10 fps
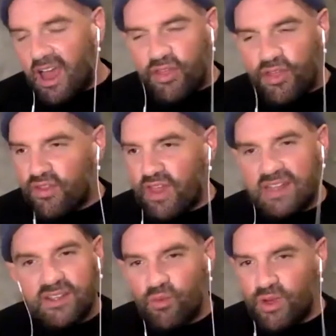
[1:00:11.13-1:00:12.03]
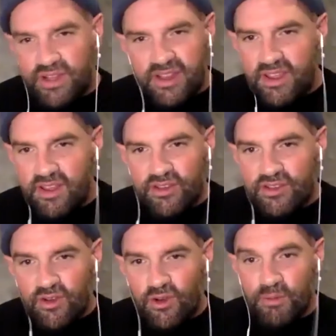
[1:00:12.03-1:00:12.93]
I think that's a
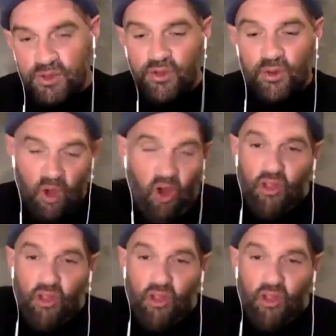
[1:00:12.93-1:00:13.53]
ridiculous term too.